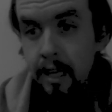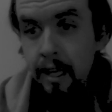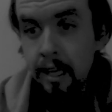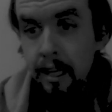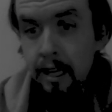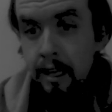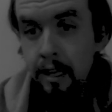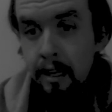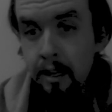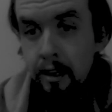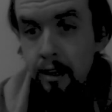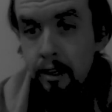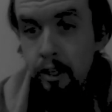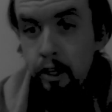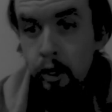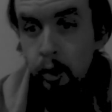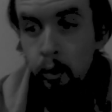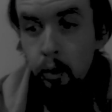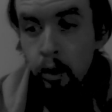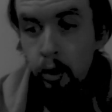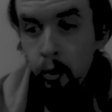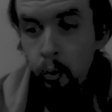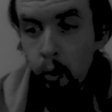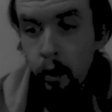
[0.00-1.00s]
and
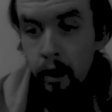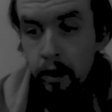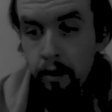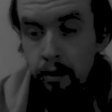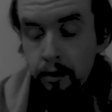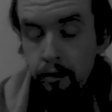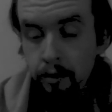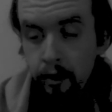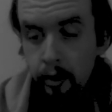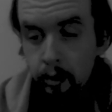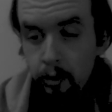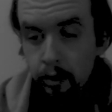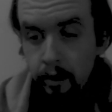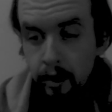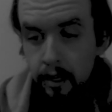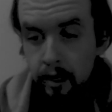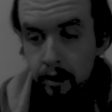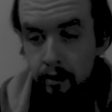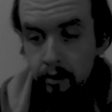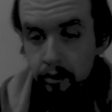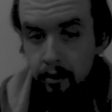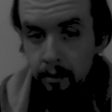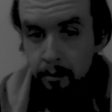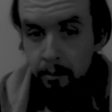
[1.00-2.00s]
you are one of the few
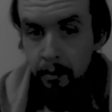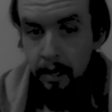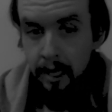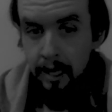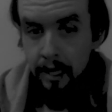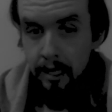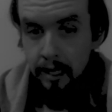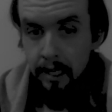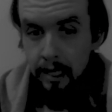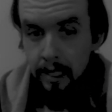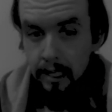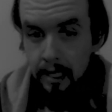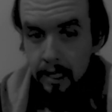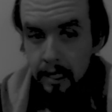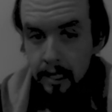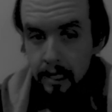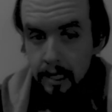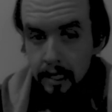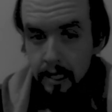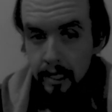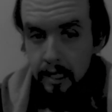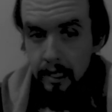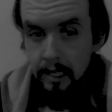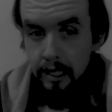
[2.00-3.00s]
things that made
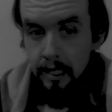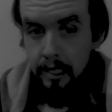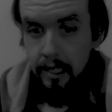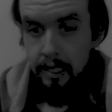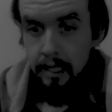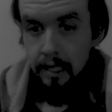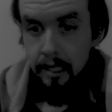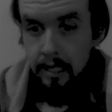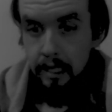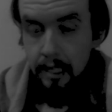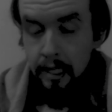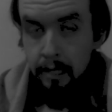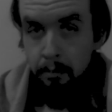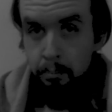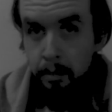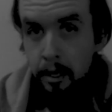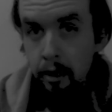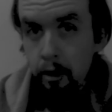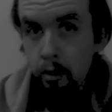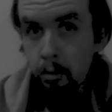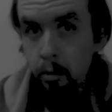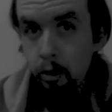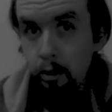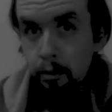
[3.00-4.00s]
it
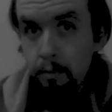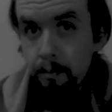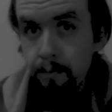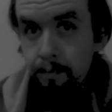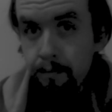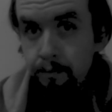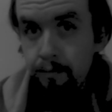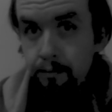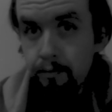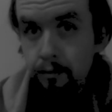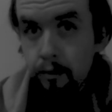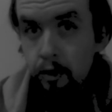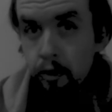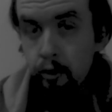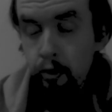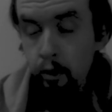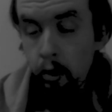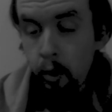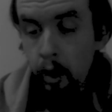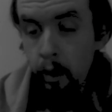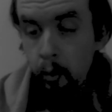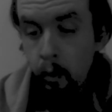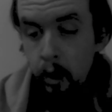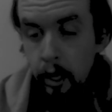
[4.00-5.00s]
bearable.
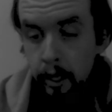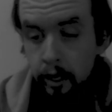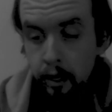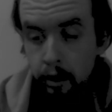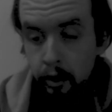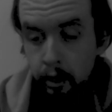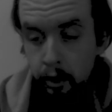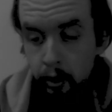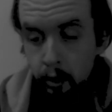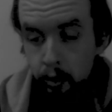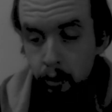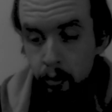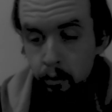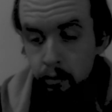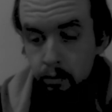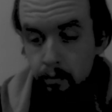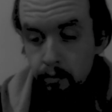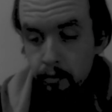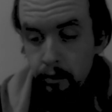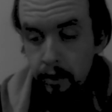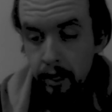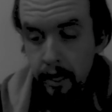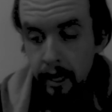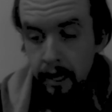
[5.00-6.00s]
So I want you to know
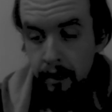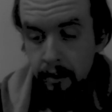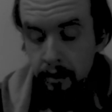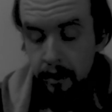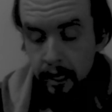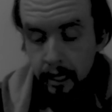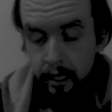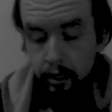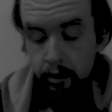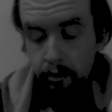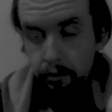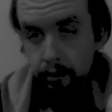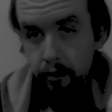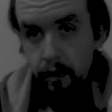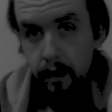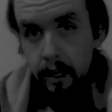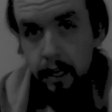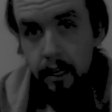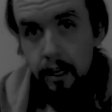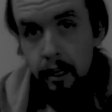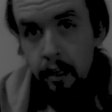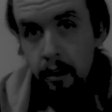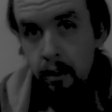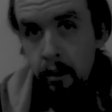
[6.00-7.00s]
that I thank you for
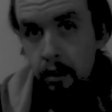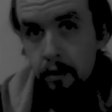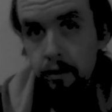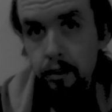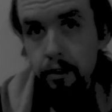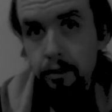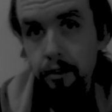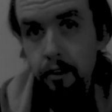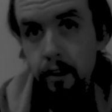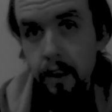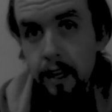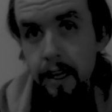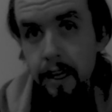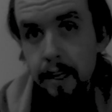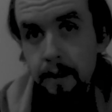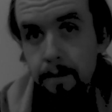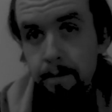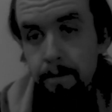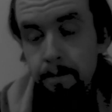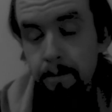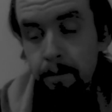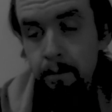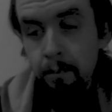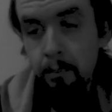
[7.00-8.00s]
that, I love you for
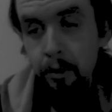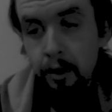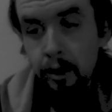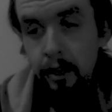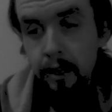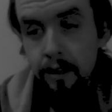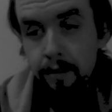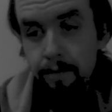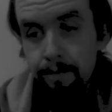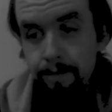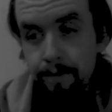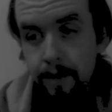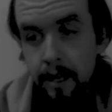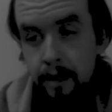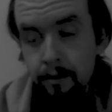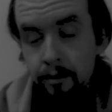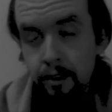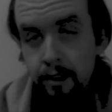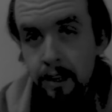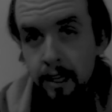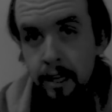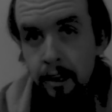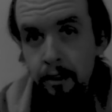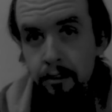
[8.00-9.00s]
that, but
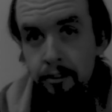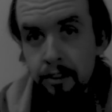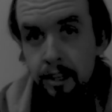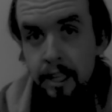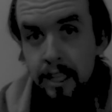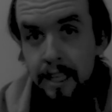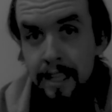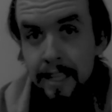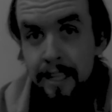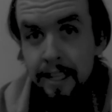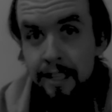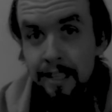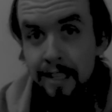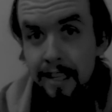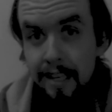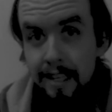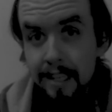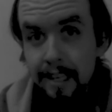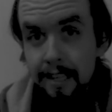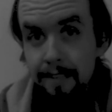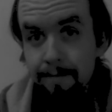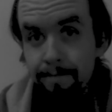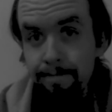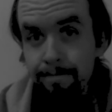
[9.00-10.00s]
everything else can eat a
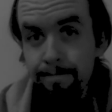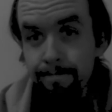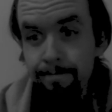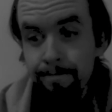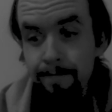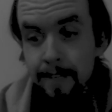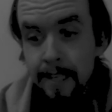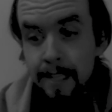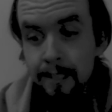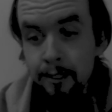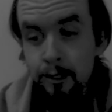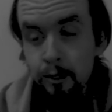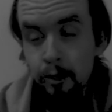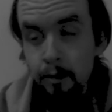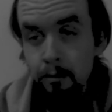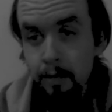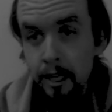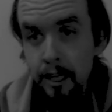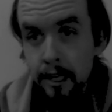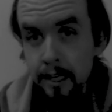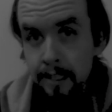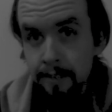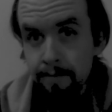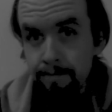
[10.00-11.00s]
dick. And so I'm
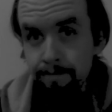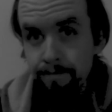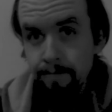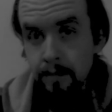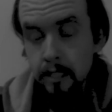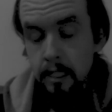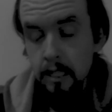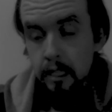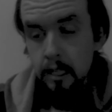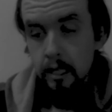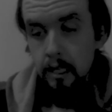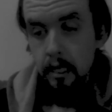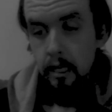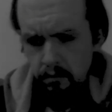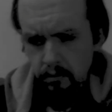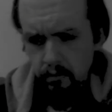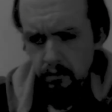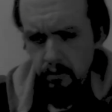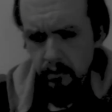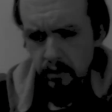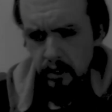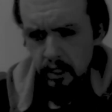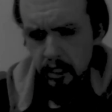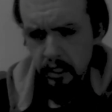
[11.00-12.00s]
gone.
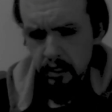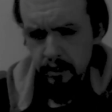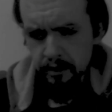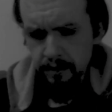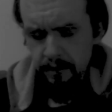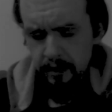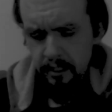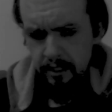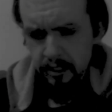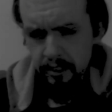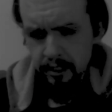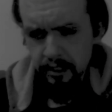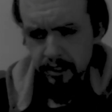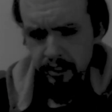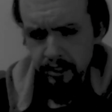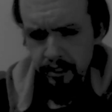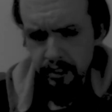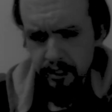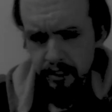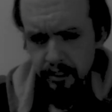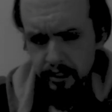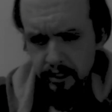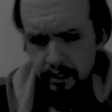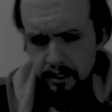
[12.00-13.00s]
And as far
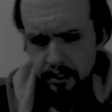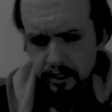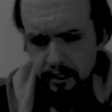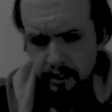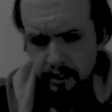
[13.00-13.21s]
as